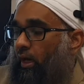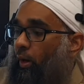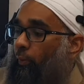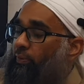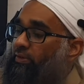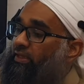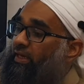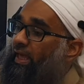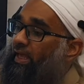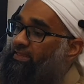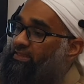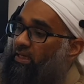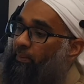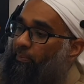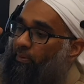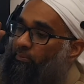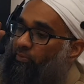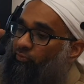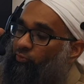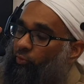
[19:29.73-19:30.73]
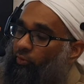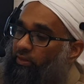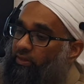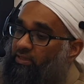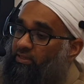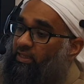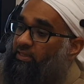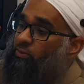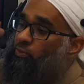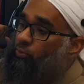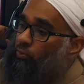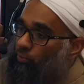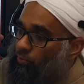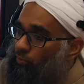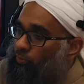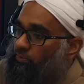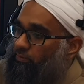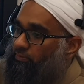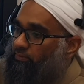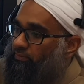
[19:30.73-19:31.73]
And we did an example before in Thalath
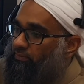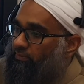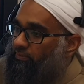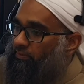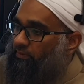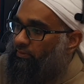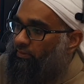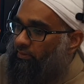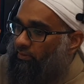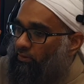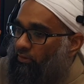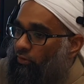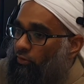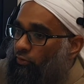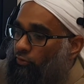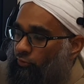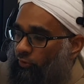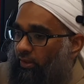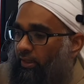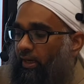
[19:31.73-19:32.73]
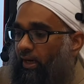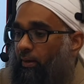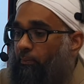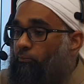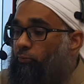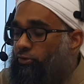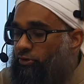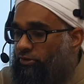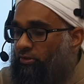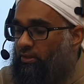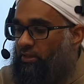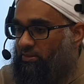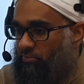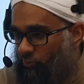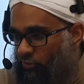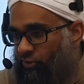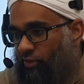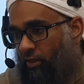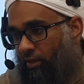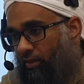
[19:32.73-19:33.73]
al-Quru'. So a mushtarak is
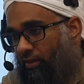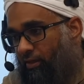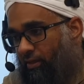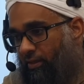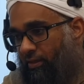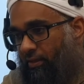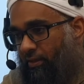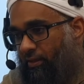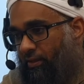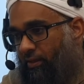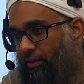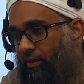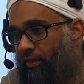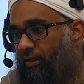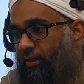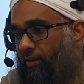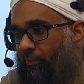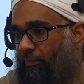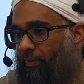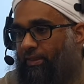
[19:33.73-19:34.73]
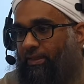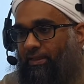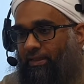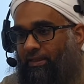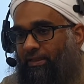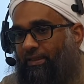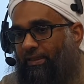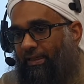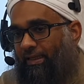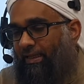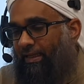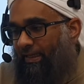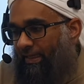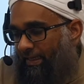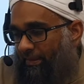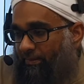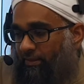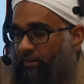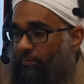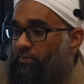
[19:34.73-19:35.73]
mushtarak, but
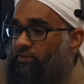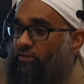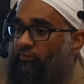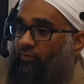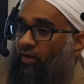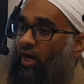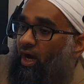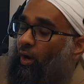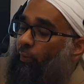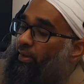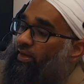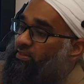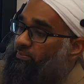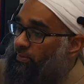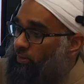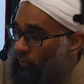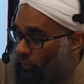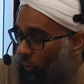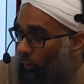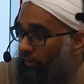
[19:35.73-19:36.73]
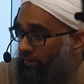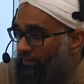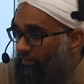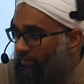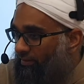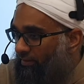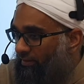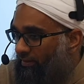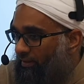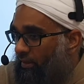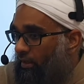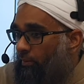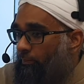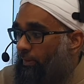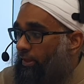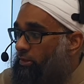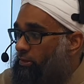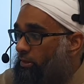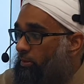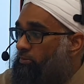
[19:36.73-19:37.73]
in terms of how it has been coined.
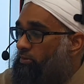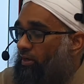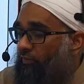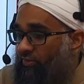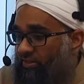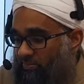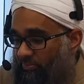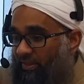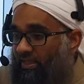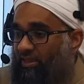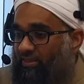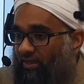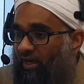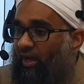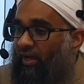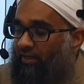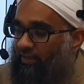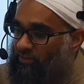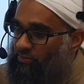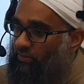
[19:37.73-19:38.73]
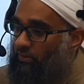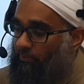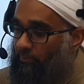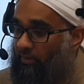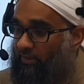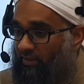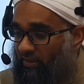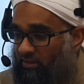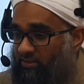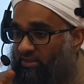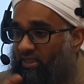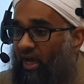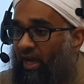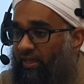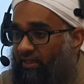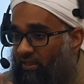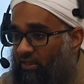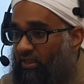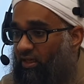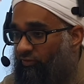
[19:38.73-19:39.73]
But in terms of its being zahir and
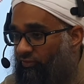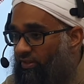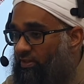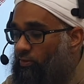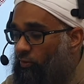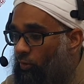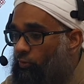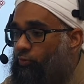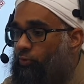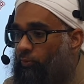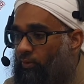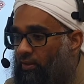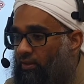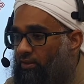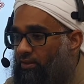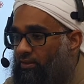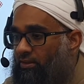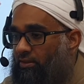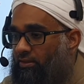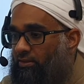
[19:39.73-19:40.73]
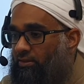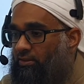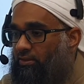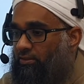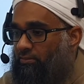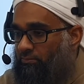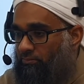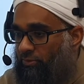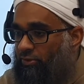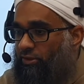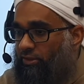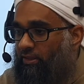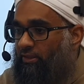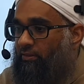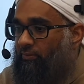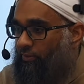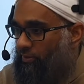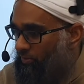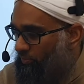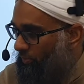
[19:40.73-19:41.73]
khafi, is also what?
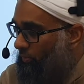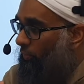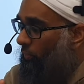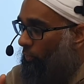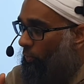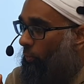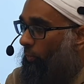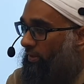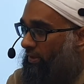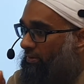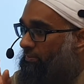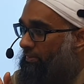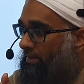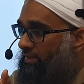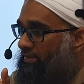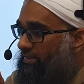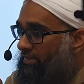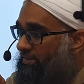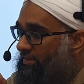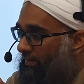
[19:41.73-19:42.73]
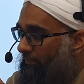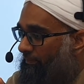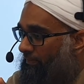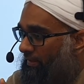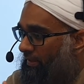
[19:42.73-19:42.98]
Mushkil, because we don't know what it is.